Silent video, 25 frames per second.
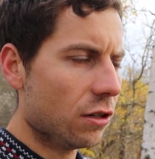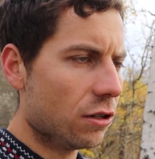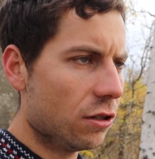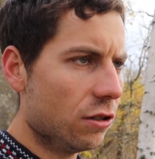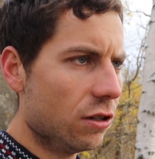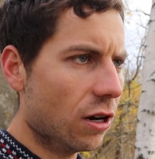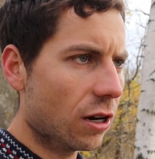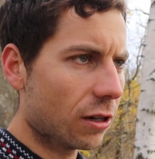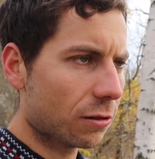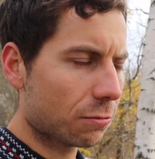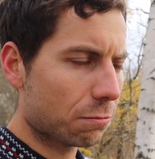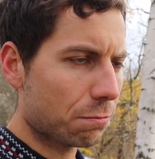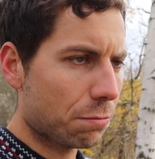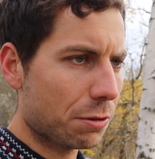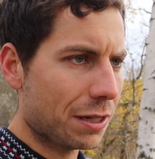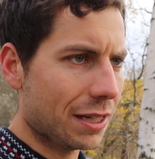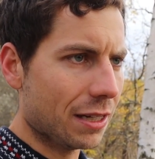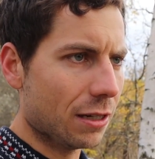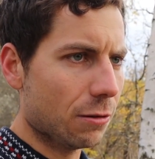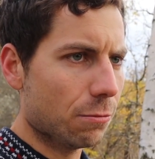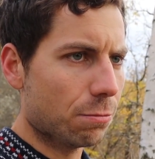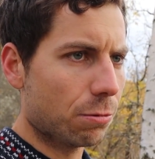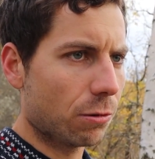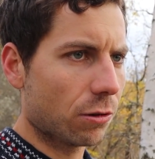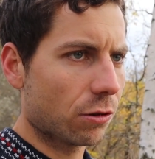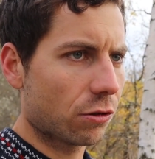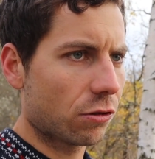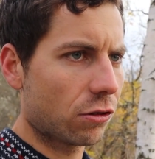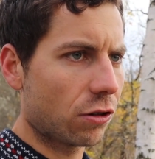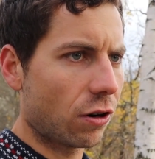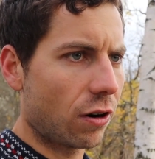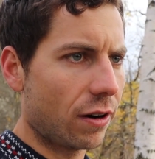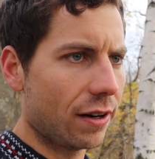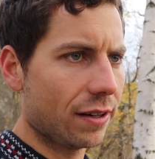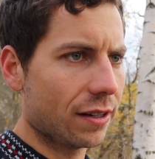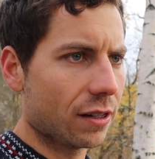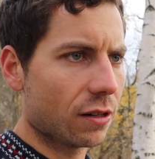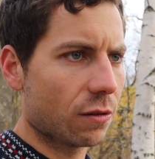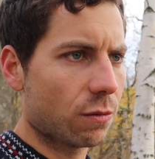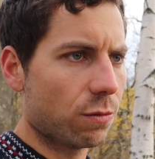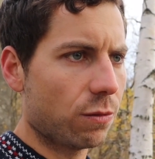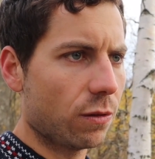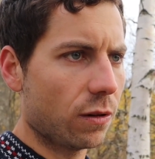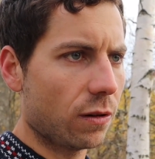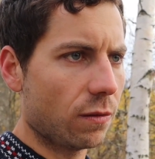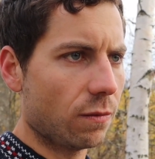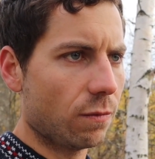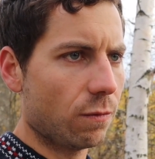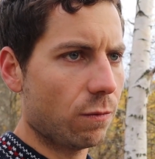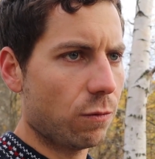young people starting
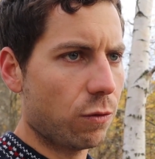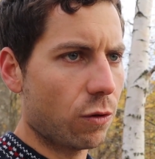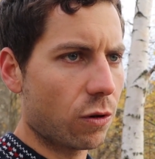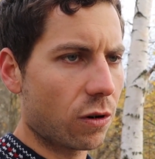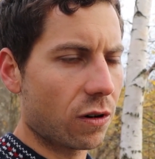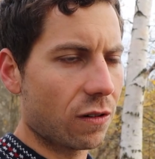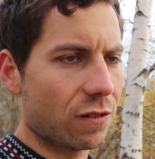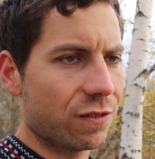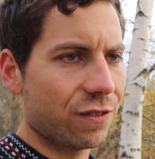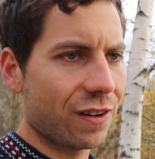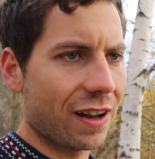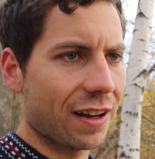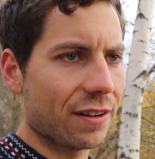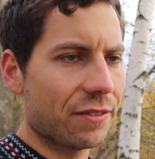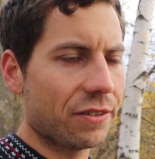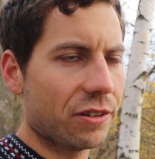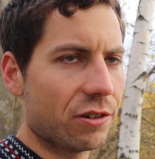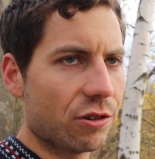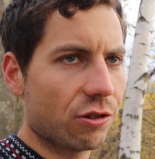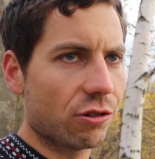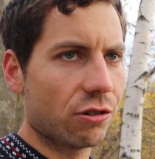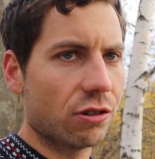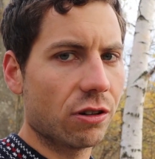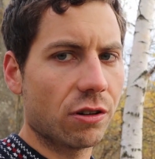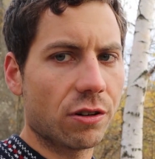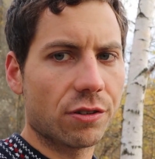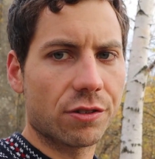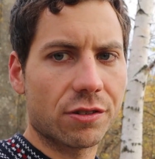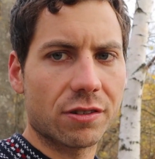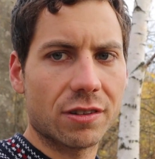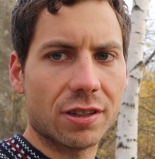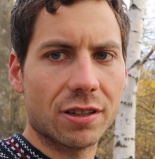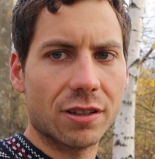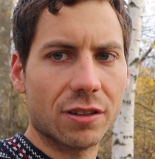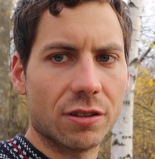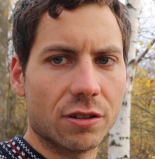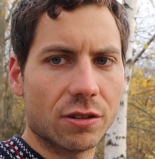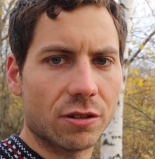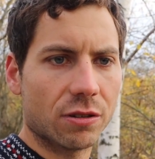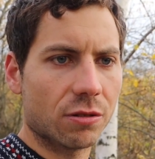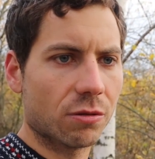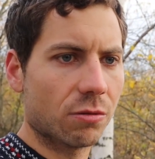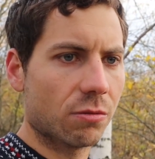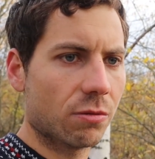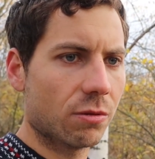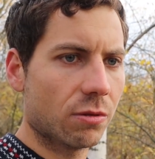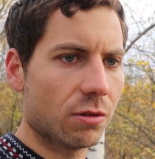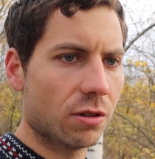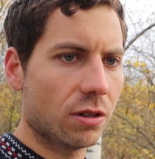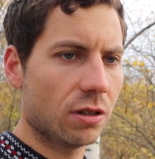from 4 or 5 years old
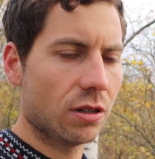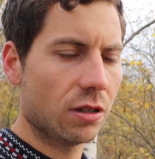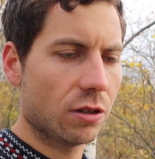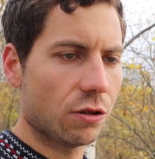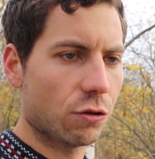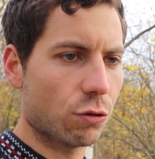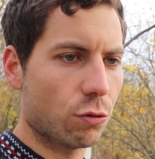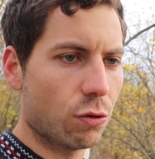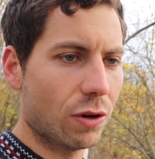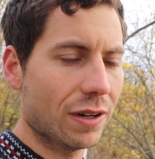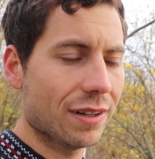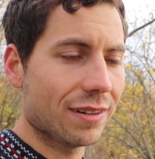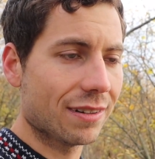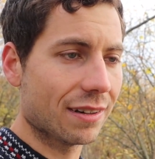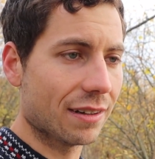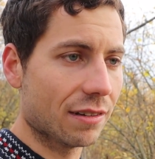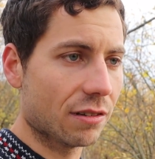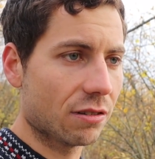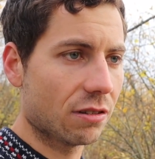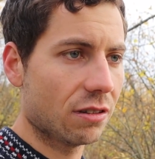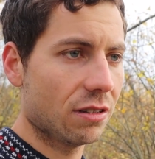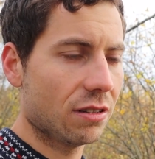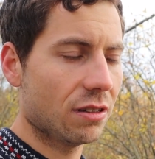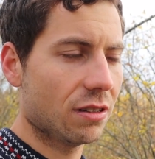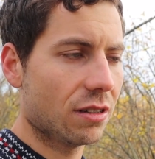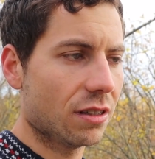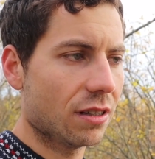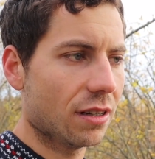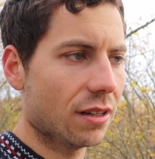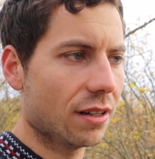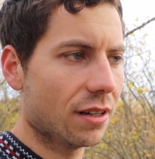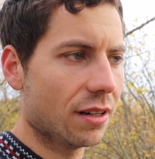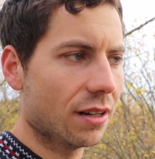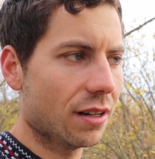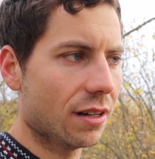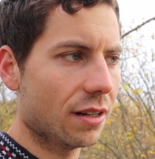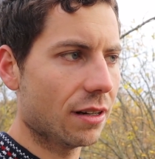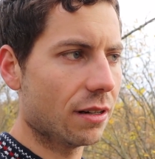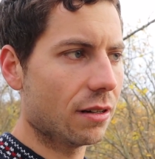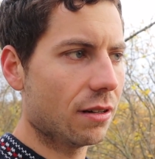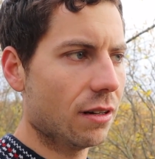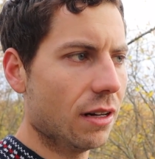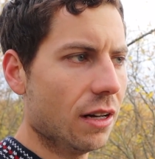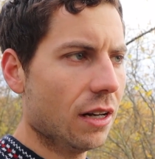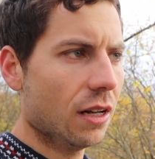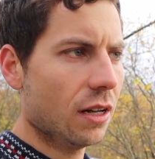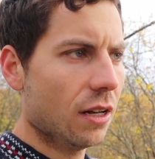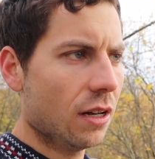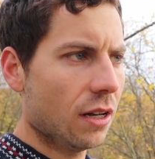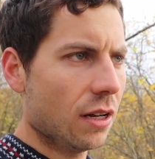till 20s. It
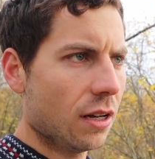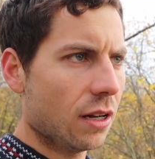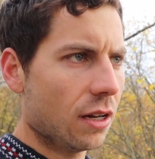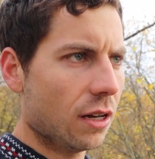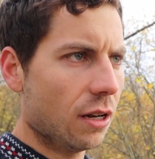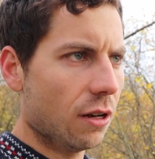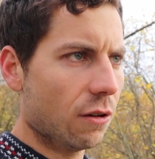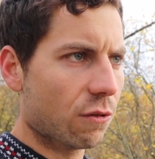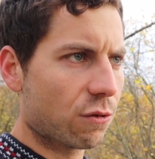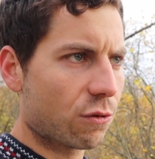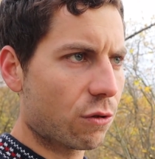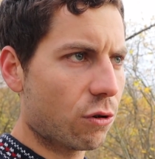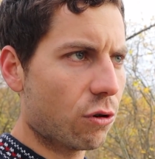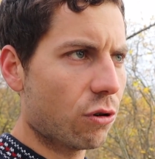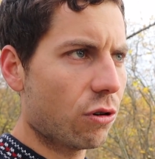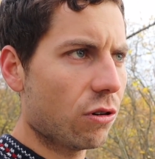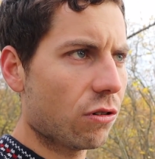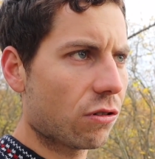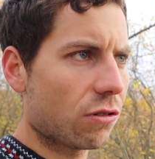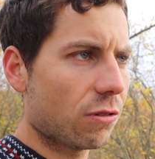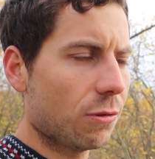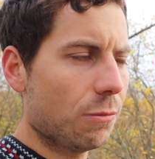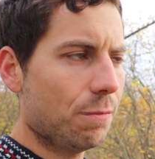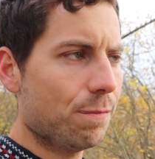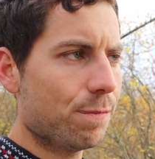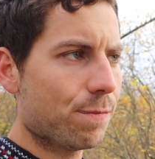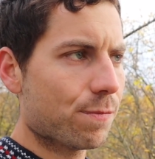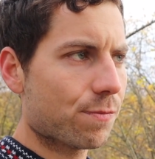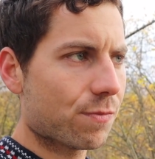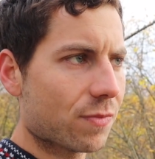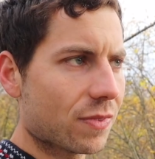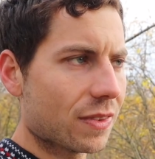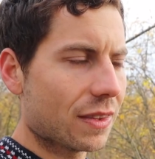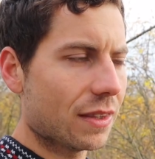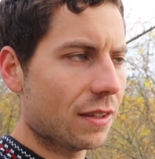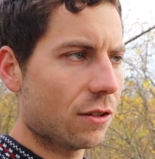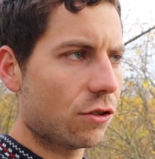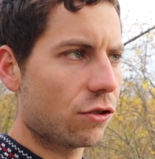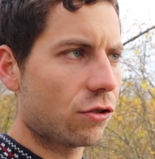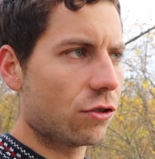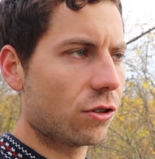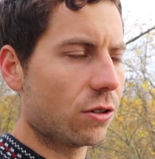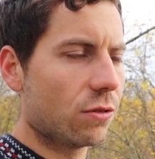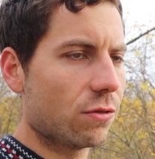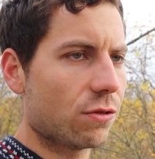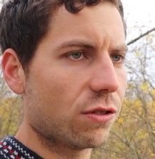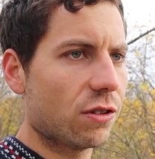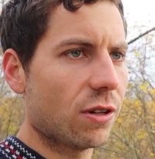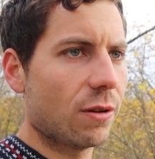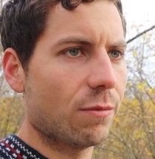of course
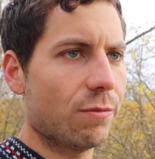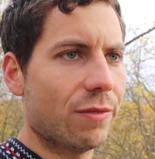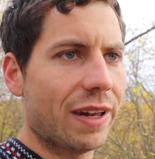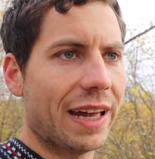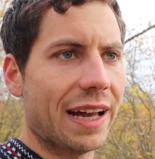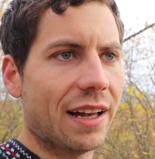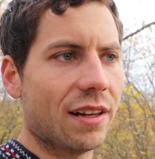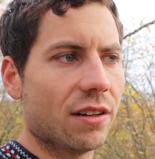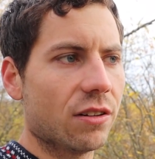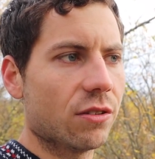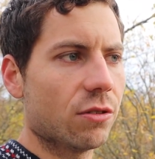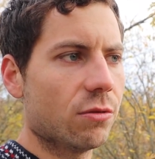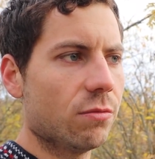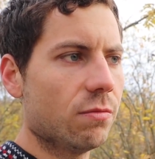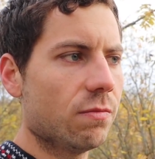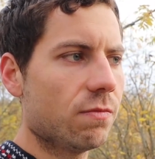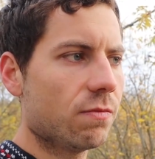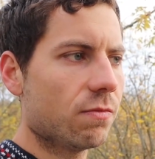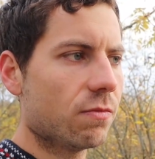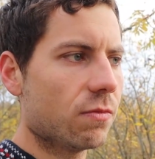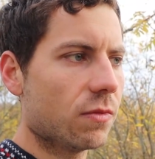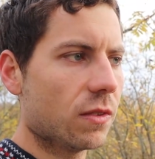serves some value.